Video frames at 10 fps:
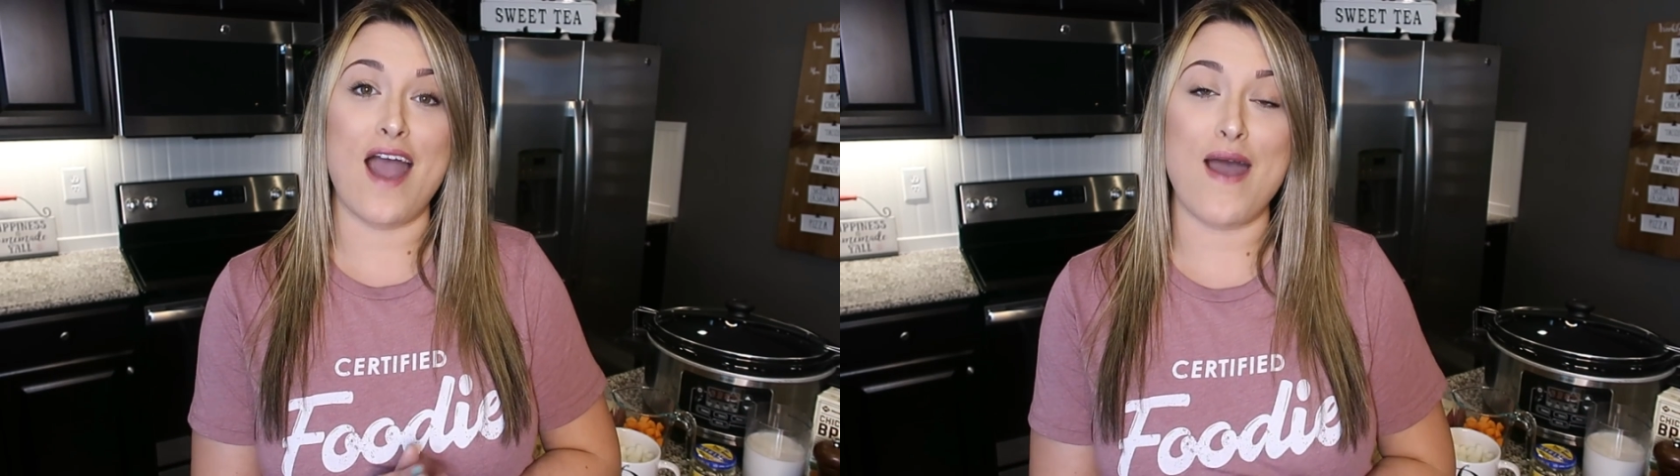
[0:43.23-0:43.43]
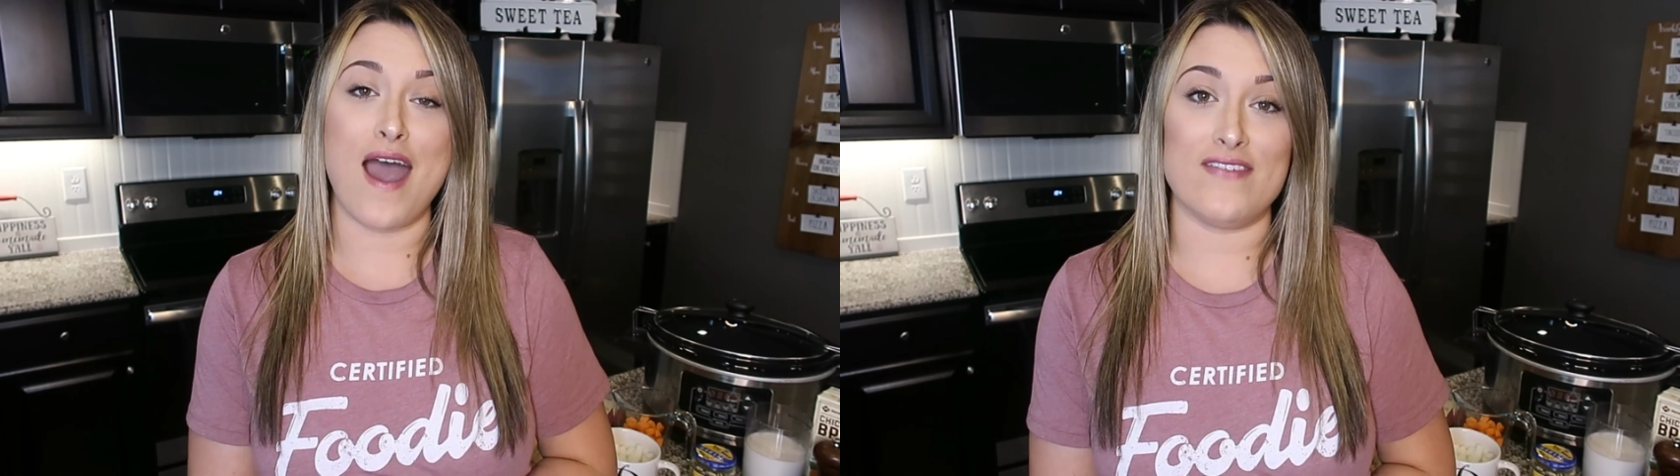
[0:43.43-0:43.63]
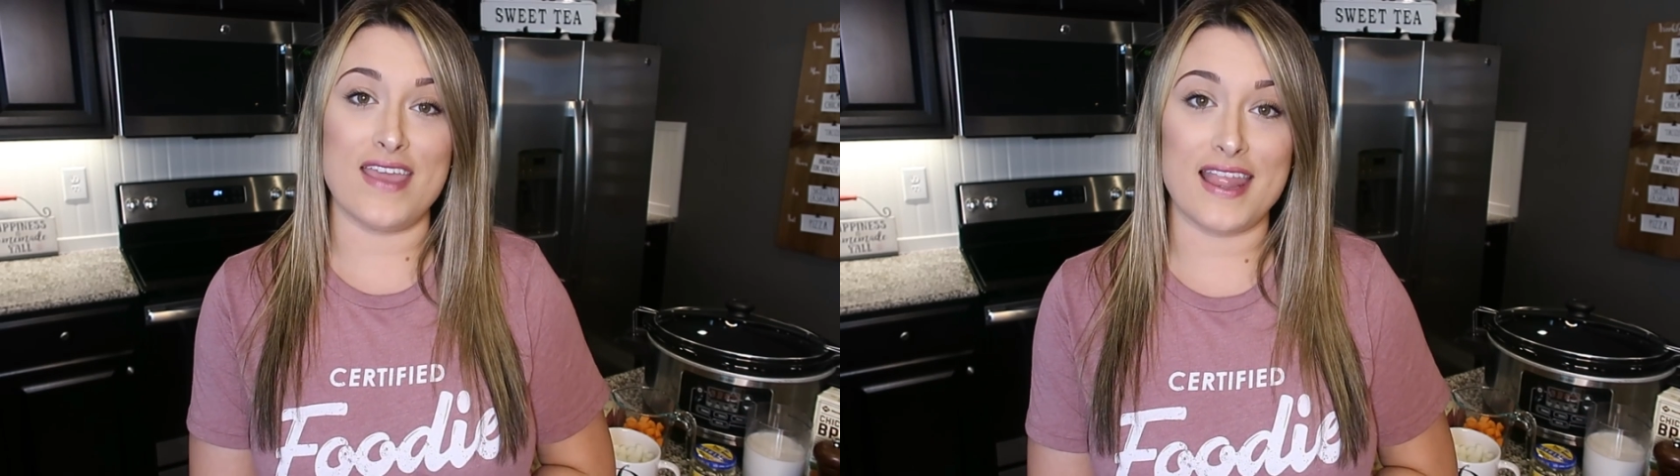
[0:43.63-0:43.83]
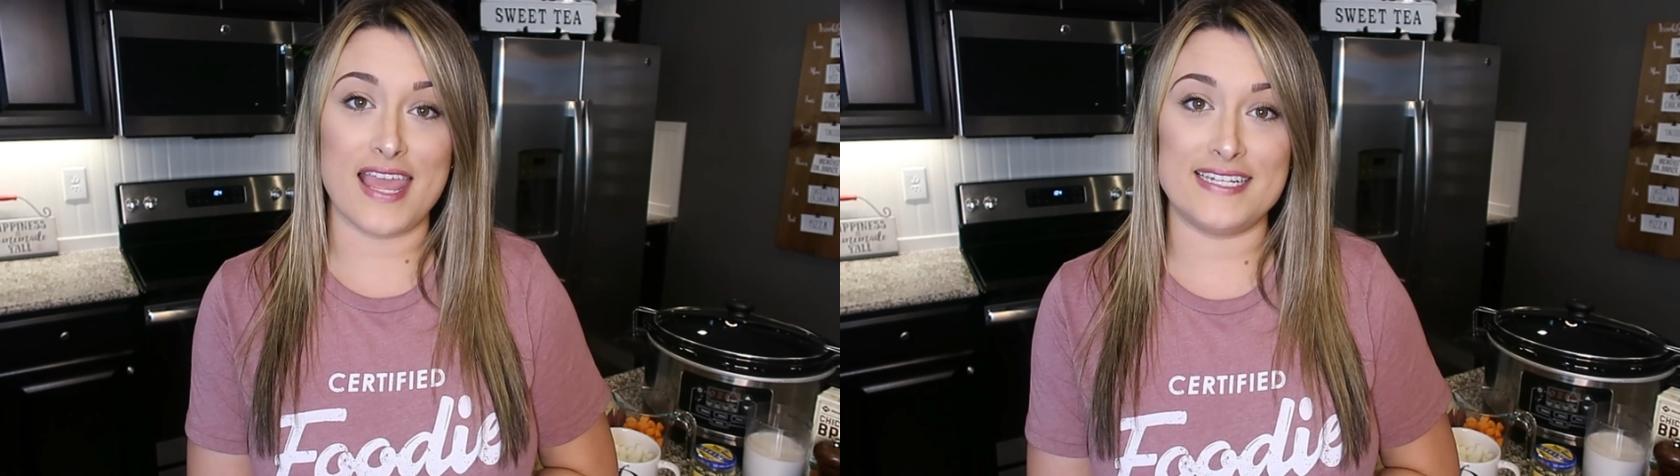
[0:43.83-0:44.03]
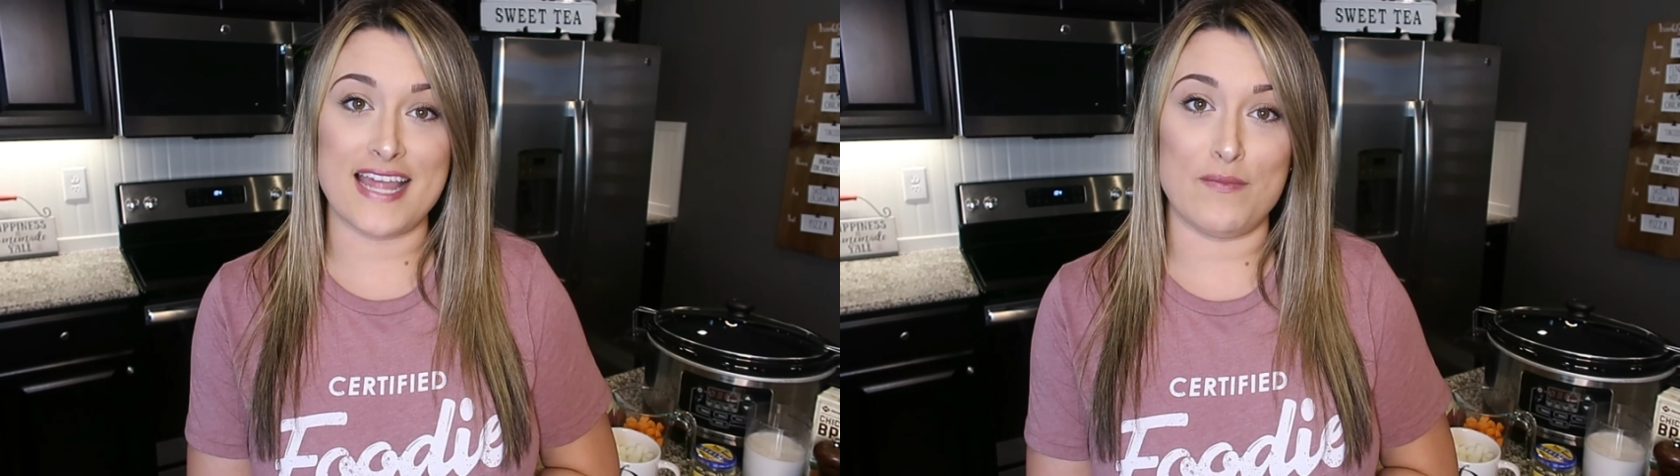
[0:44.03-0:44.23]
I'll have it
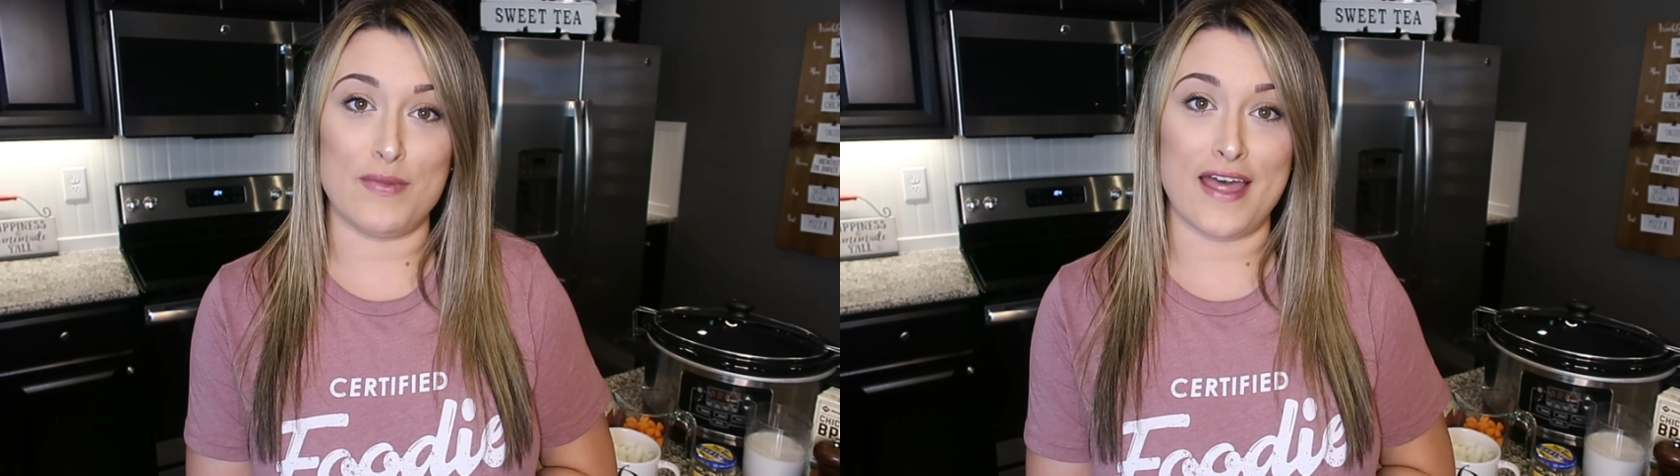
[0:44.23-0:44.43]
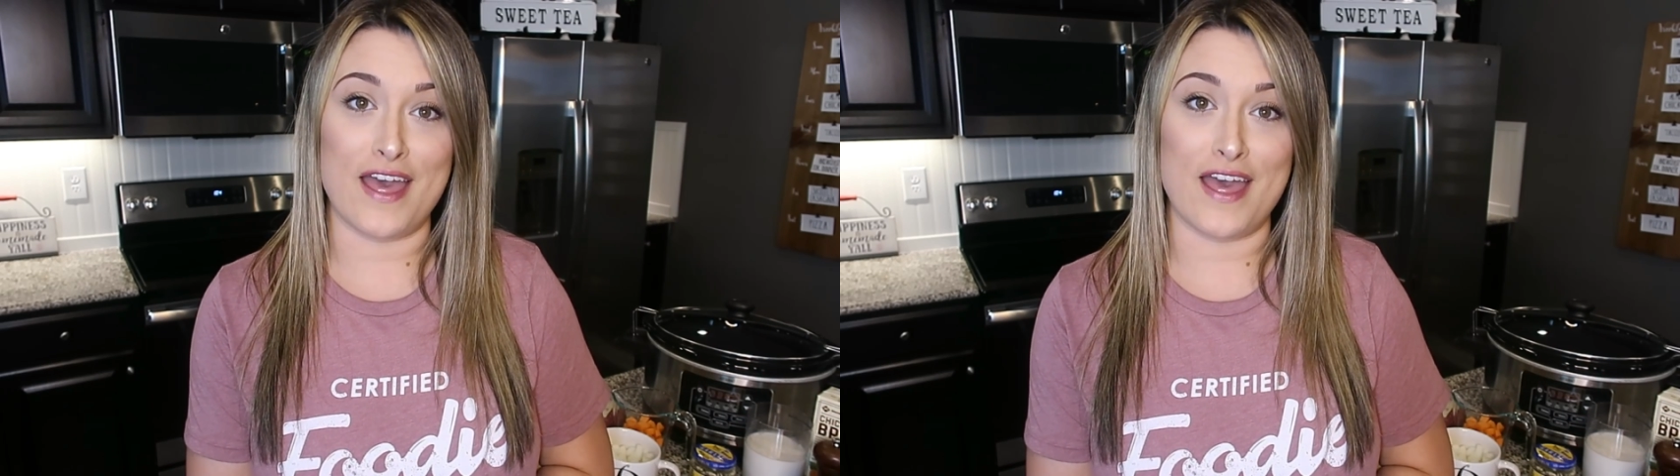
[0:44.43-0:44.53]
linked down below,